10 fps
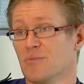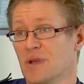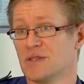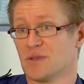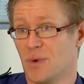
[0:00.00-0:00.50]

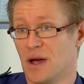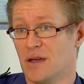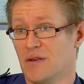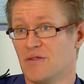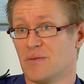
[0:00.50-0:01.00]
minutes
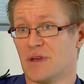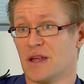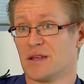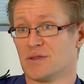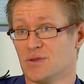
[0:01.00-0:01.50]
away from
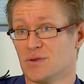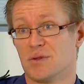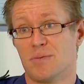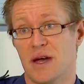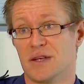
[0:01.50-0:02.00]
getting to
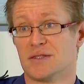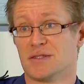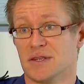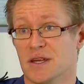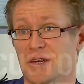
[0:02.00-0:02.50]
the
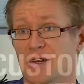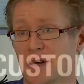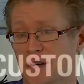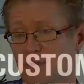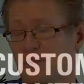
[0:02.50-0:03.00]
patients that needed
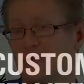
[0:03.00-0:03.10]
our help.